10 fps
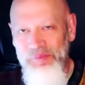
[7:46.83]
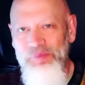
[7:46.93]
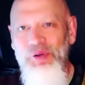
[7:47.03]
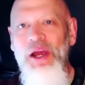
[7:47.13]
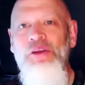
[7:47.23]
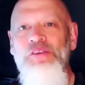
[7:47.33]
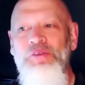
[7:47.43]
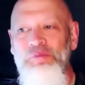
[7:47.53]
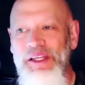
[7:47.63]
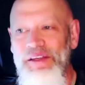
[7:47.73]
prayers,
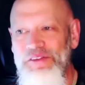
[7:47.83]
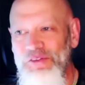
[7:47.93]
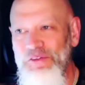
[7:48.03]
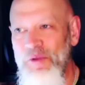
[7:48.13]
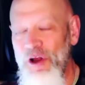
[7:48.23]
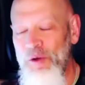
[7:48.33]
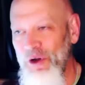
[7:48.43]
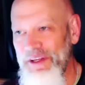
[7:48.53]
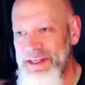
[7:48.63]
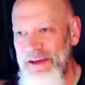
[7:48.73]
please, for tomorrow
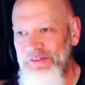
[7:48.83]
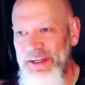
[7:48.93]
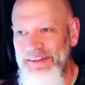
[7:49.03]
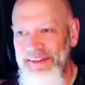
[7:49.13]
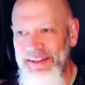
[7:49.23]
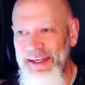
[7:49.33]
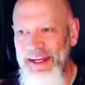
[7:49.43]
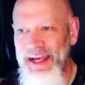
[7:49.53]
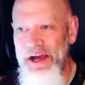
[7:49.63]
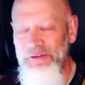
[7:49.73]
morning, safety in
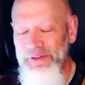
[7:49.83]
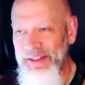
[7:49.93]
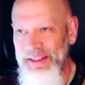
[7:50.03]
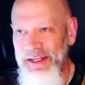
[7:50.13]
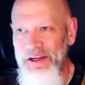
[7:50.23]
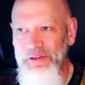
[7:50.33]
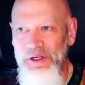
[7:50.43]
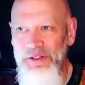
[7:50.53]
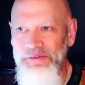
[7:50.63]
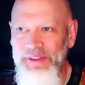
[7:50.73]
getting out and getting on the
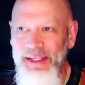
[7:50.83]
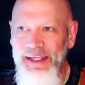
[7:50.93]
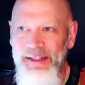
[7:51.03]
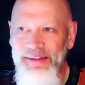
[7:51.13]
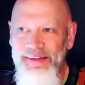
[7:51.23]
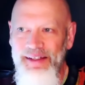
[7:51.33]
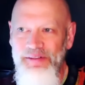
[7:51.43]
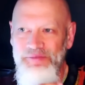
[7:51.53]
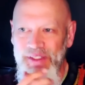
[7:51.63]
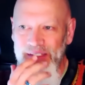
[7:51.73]
road, and
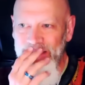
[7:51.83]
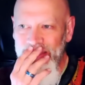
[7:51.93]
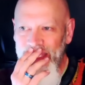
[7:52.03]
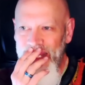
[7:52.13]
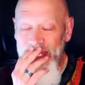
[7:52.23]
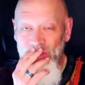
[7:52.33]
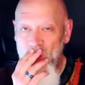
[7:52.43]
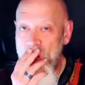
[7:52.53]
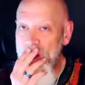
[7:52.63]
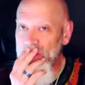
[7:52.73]
a
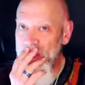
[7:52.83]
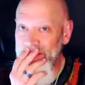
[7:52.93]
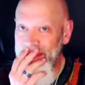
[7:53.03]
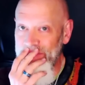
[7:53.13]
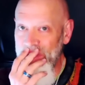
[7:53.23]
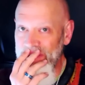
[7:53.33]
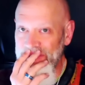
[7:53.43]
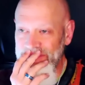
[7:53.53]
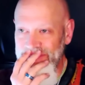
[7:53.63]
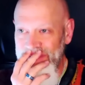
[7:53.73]
long day tomorrow,
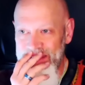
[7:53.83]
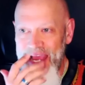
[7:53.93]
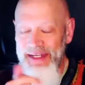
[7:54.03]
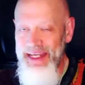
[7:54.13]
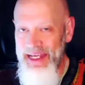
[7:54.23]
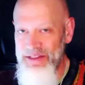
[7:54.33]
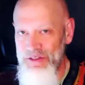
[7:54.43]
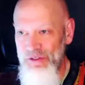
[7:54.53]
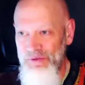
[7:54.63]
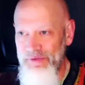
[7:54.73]
because I had to
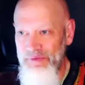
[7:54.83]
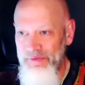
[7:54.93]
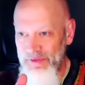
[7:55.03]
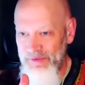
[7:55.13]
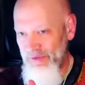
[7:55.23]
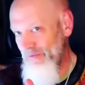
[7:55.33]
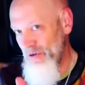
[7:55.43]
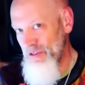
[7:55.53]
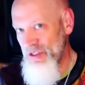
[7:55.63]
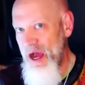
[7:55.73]
cancel the
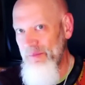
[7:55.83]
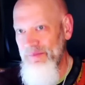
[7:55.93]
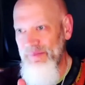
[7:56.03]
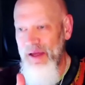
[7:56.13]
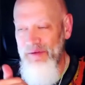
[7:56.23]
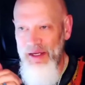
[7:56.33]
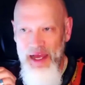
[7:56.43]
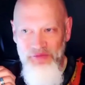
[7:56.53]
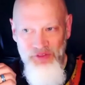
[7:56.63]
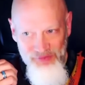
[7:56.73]
first stop. I'm going to
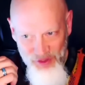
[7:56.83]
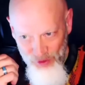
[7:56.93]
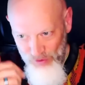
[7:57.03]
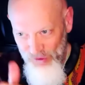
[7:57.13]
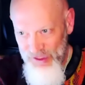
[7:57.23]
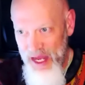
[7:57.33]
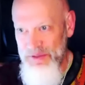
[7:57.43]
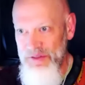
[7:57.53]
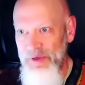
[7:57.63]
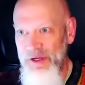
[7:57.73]
have to go 2
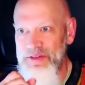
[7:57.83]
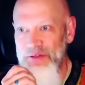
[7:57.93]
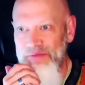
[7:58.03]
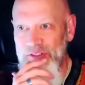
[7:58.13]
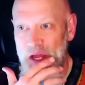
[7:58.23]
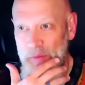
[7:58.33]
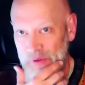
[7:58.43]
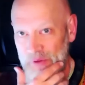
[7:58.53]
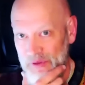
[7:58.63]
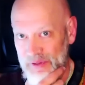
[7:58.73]
stops tomorrow, so
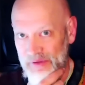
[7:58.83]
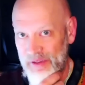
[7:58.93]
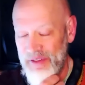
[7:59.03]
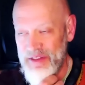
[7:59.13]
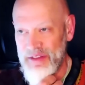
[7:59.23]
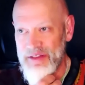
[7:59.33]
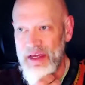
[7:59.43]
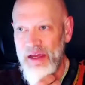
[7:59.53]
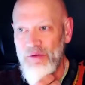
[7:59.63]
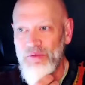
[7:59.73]
double the distance
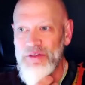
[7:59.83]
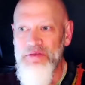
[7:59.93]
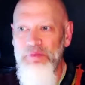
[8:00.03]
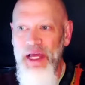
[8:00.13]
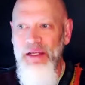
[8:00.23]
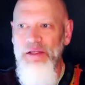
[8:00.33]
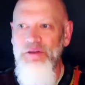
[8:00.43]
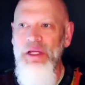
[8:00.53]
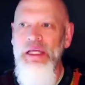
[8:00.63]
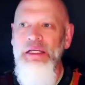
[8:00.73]
I was planning on doing.